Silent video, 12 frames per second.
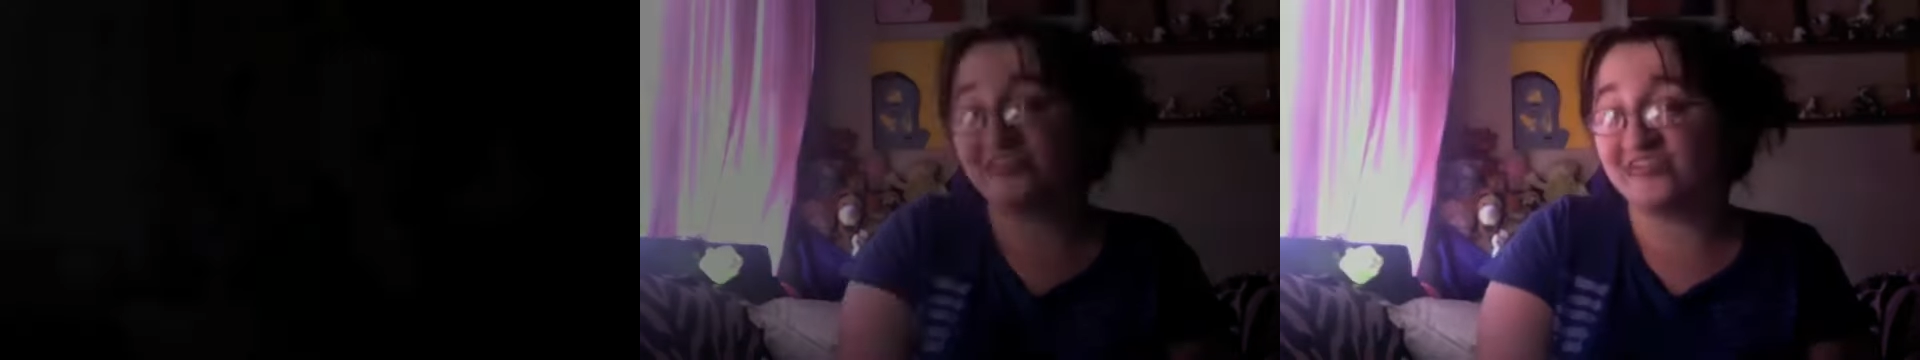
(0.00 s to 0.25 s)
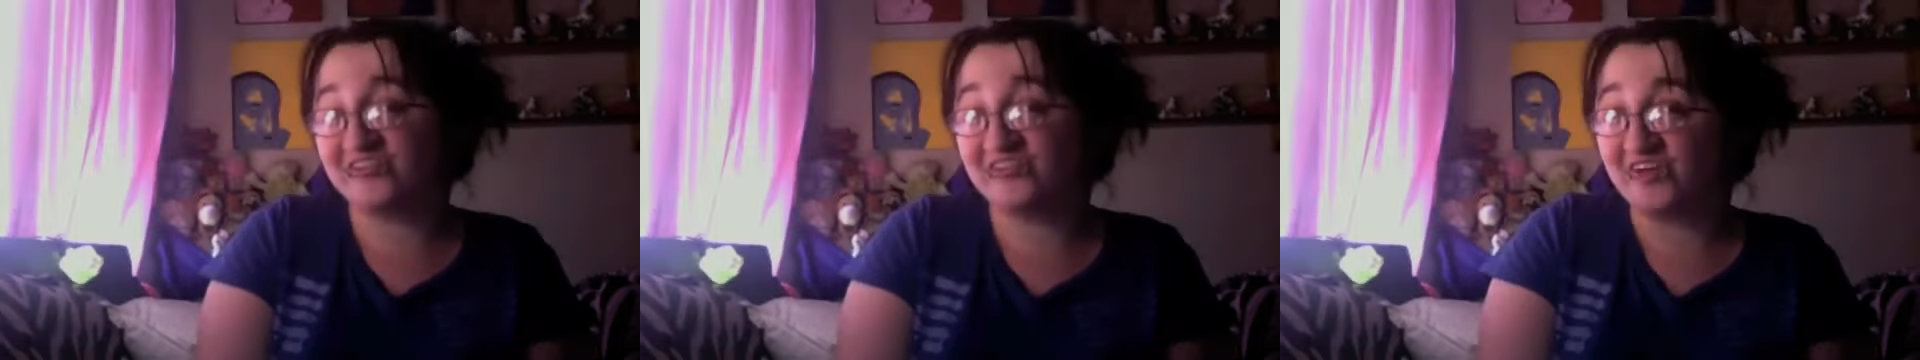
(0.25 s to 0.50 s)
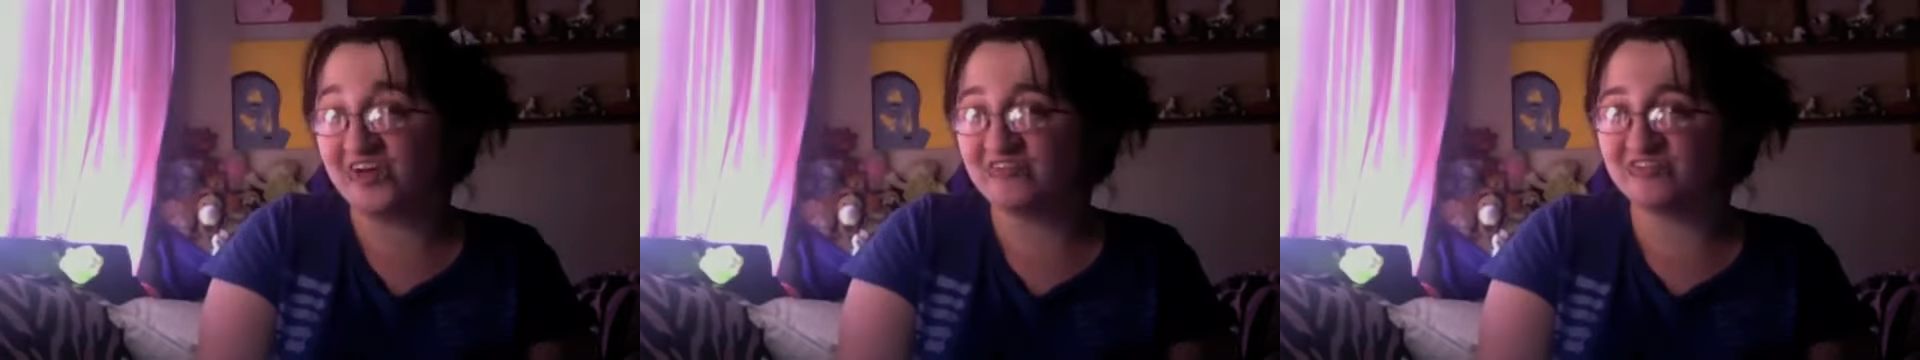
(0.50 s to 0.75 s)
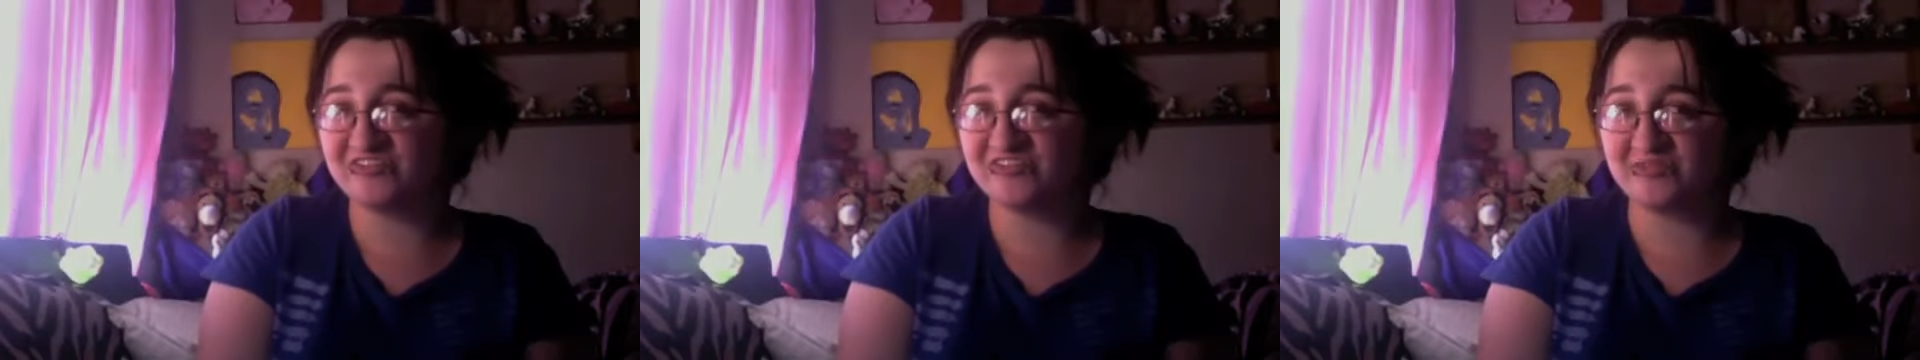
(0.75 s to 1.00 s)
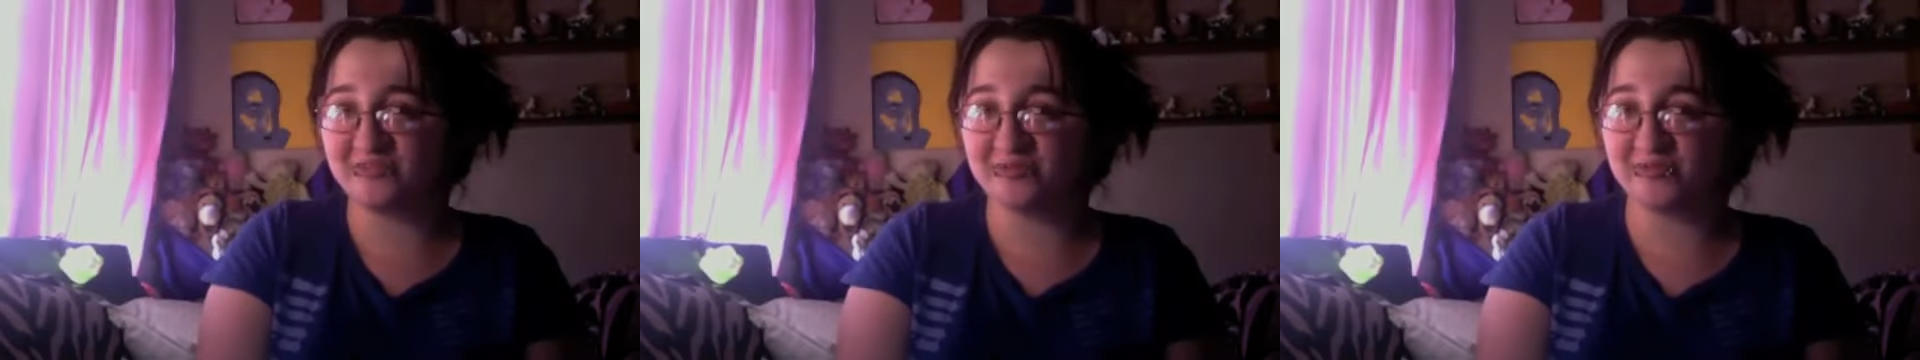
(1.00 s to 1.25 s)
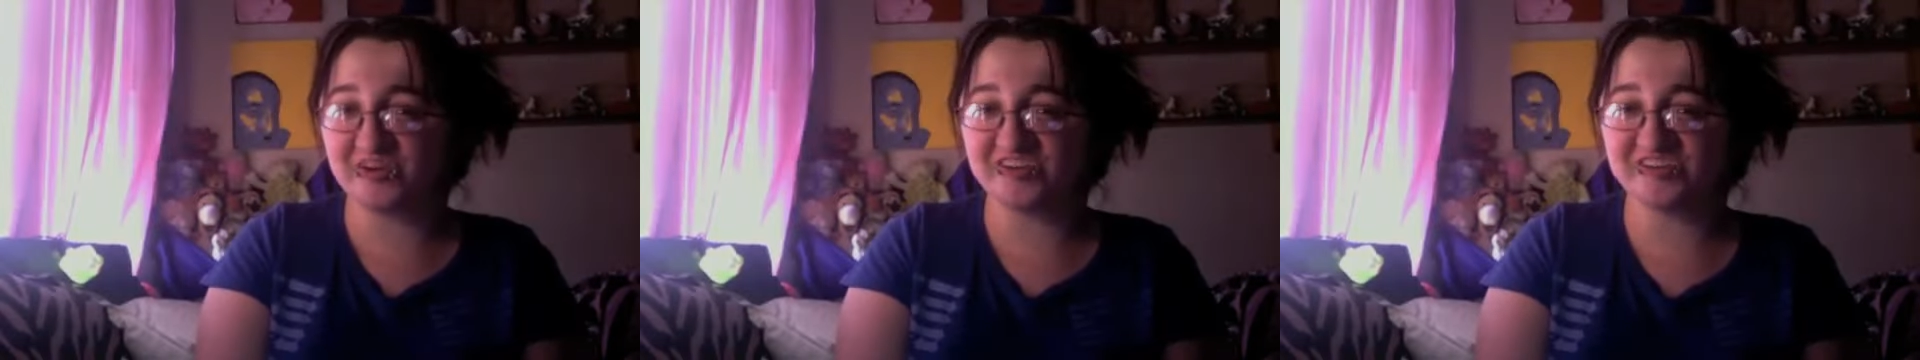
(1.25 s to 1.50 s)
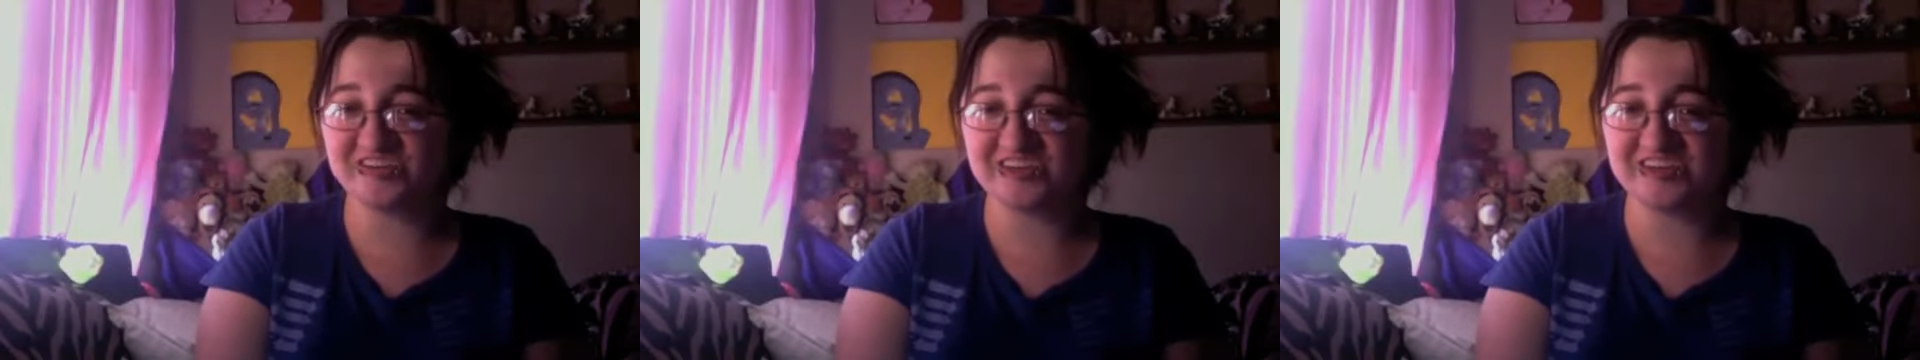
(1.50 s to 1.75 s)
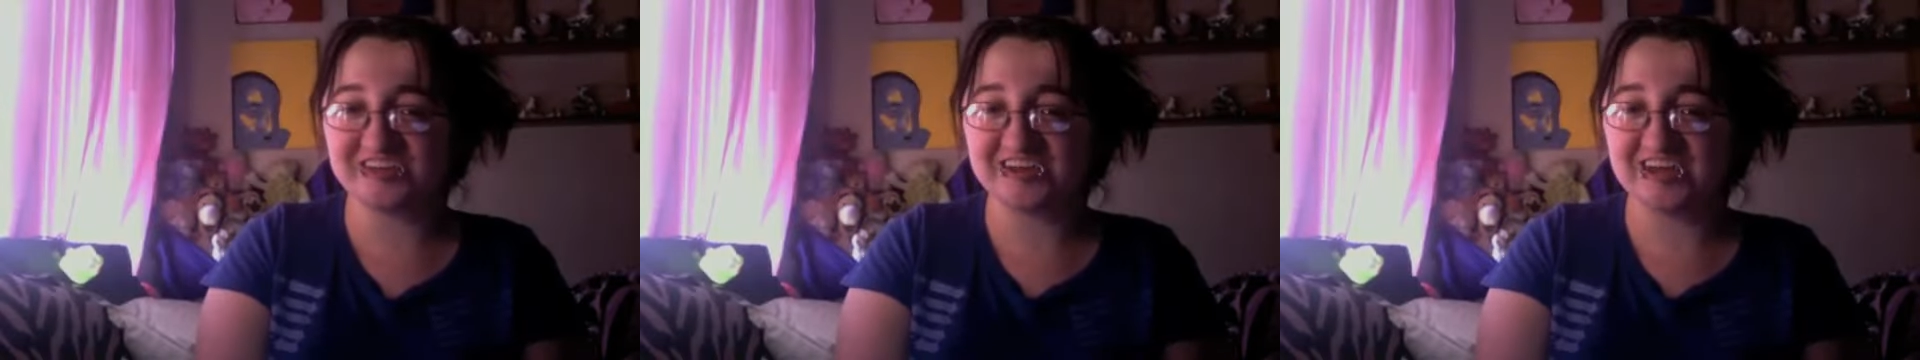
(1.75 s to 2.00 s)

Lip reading: Do you have a stupid question?